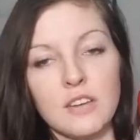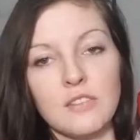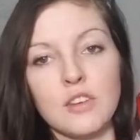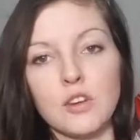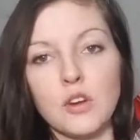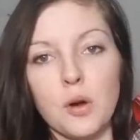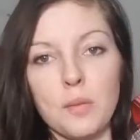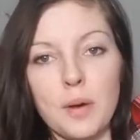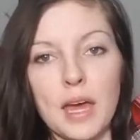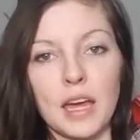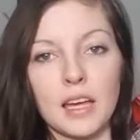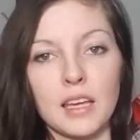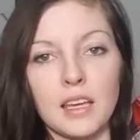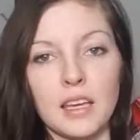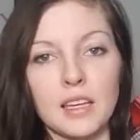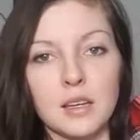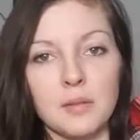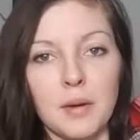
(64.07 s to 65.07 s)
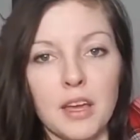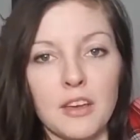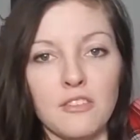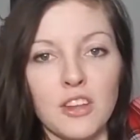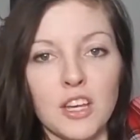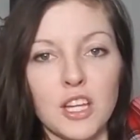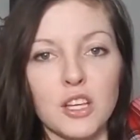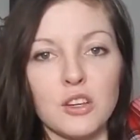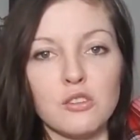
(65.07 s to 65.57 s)
if you go back into my
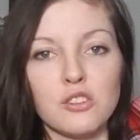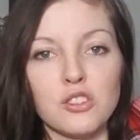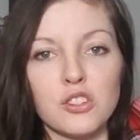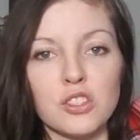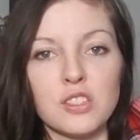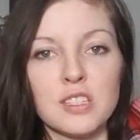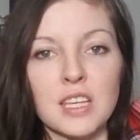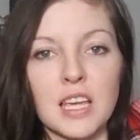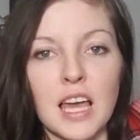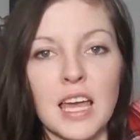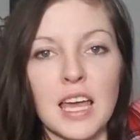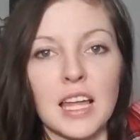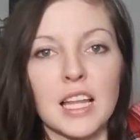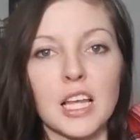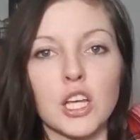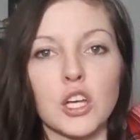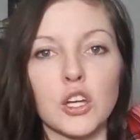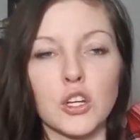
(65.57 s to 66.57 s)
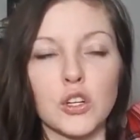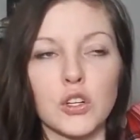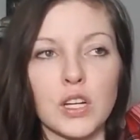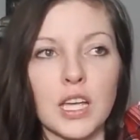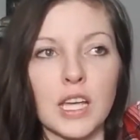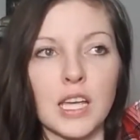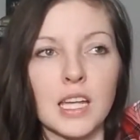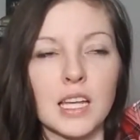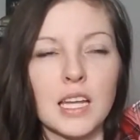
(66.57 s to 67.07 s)
videos, you'll see I had like a
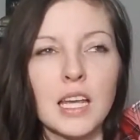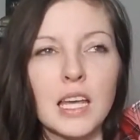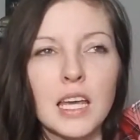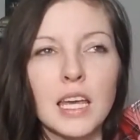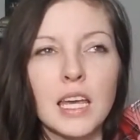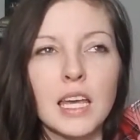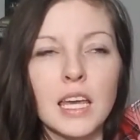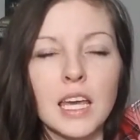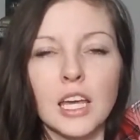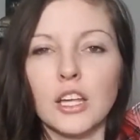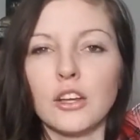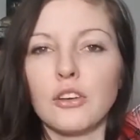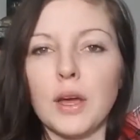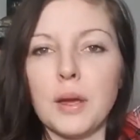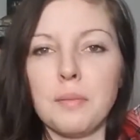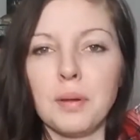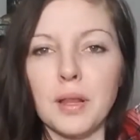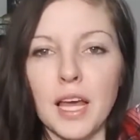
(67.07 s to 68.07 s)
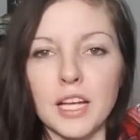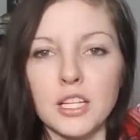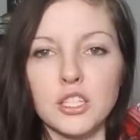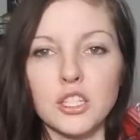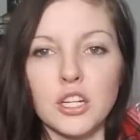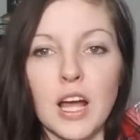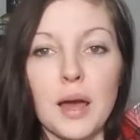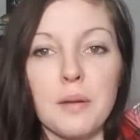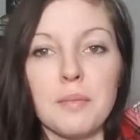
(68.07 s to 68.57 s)
green and gray plaid
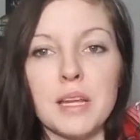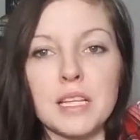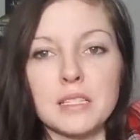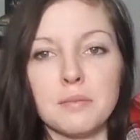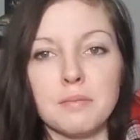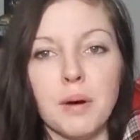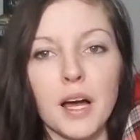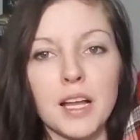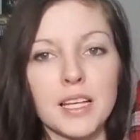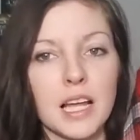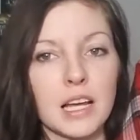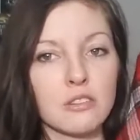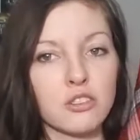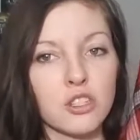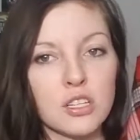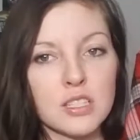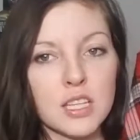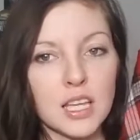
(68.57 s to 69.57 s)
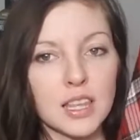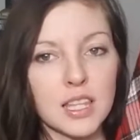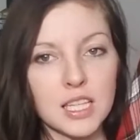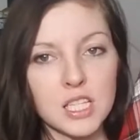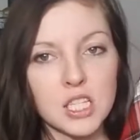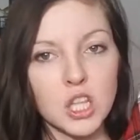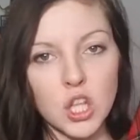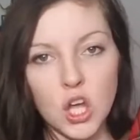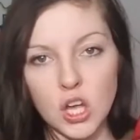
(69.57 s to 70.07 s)
shirt on, but it's a button down just like
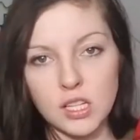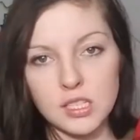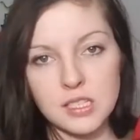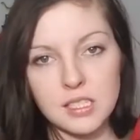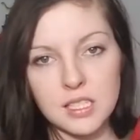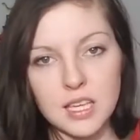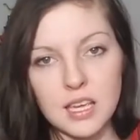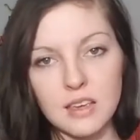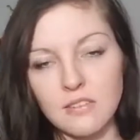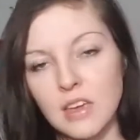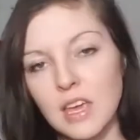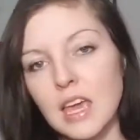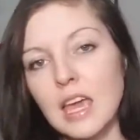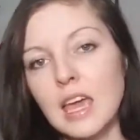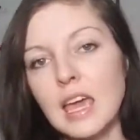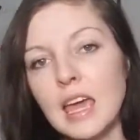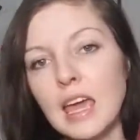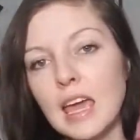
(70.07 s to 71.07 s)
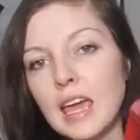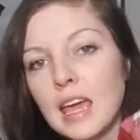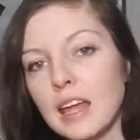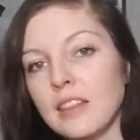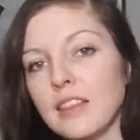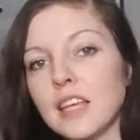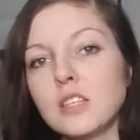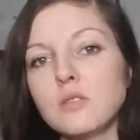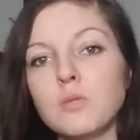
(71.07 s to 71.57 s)
this, long sleeve.
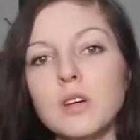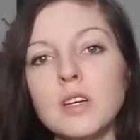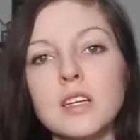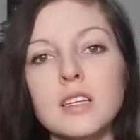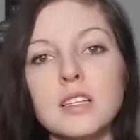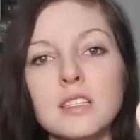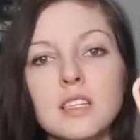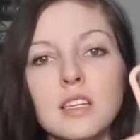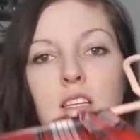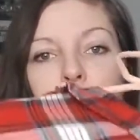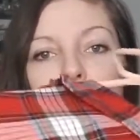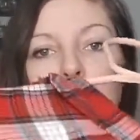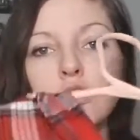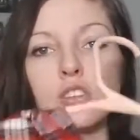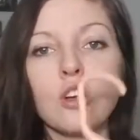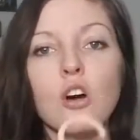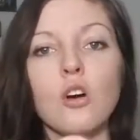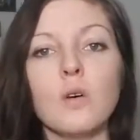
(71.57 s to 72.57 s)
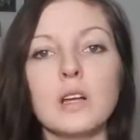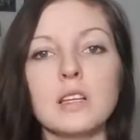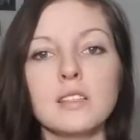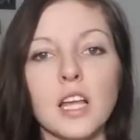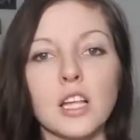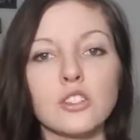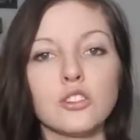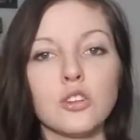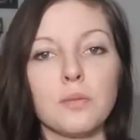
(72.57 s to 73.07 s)
And this was so
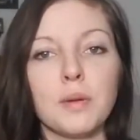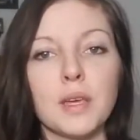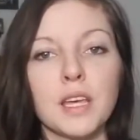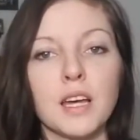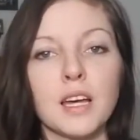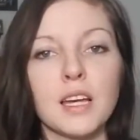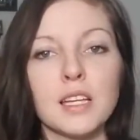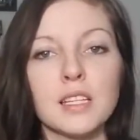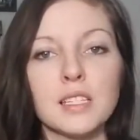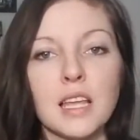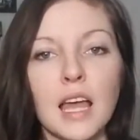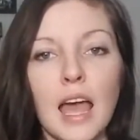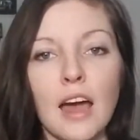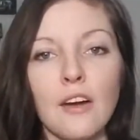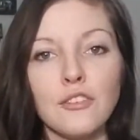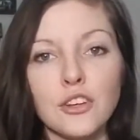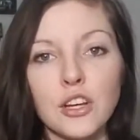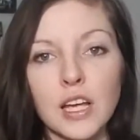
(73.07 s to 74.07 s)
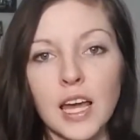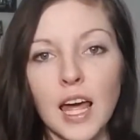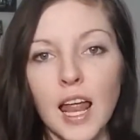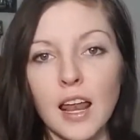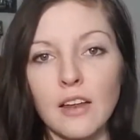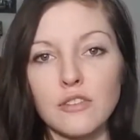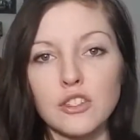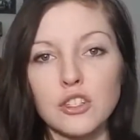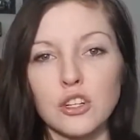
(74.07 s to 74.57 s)
essential because after I got
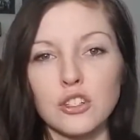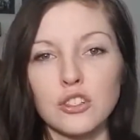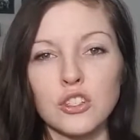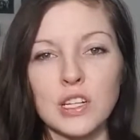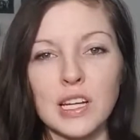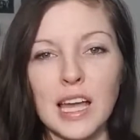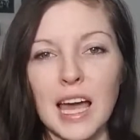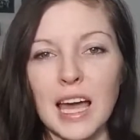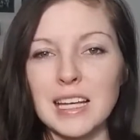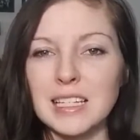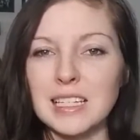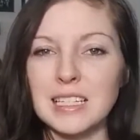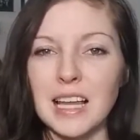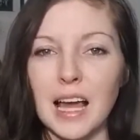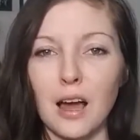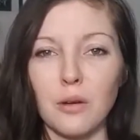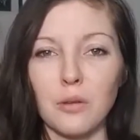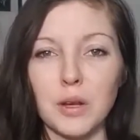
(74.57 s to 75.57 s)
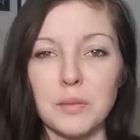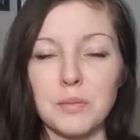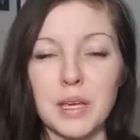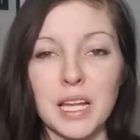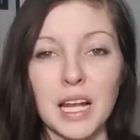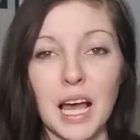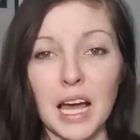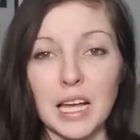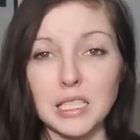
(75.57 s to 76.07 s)
out of surgery, I did not want to be
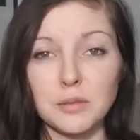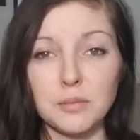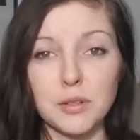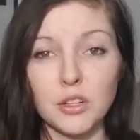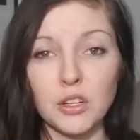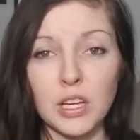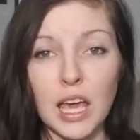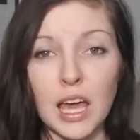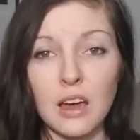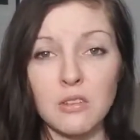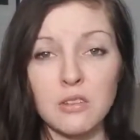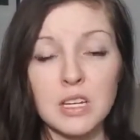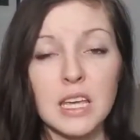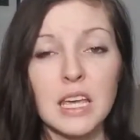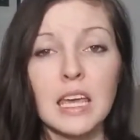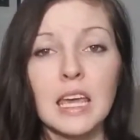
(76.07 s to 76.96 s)
in a hospital gown.